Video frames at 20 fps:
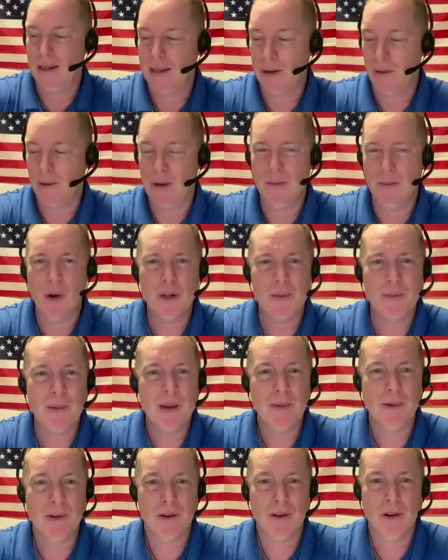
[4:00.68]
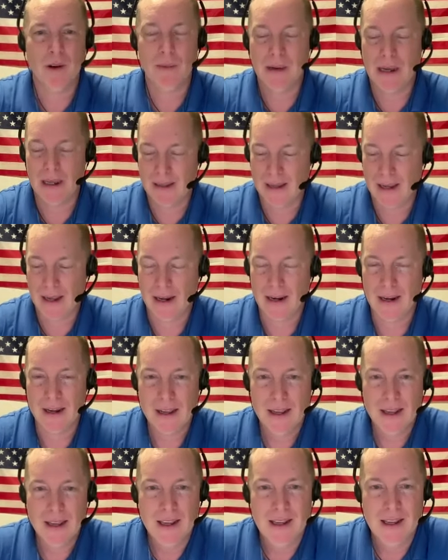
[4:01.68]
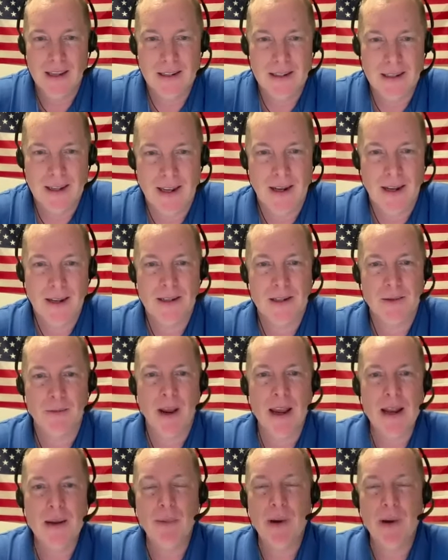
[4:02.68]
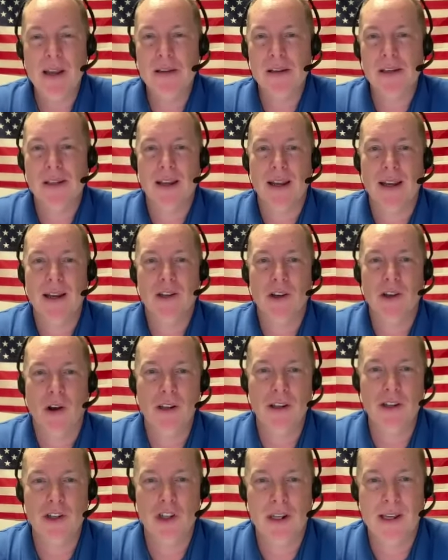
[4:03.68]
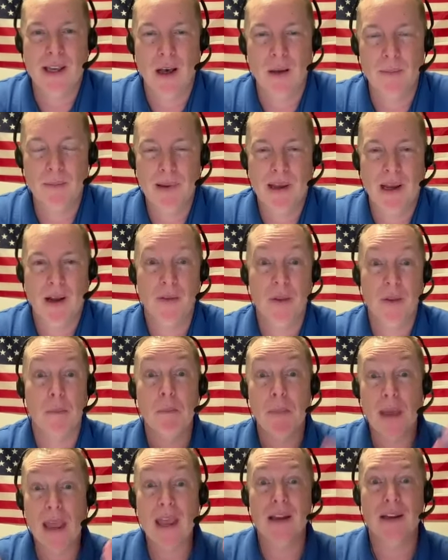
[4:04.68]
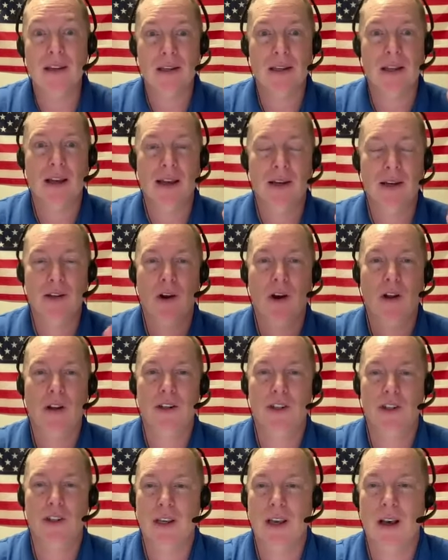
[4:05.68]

so what most people don't know about that is that it's right by the Scientology compound, the main Scientology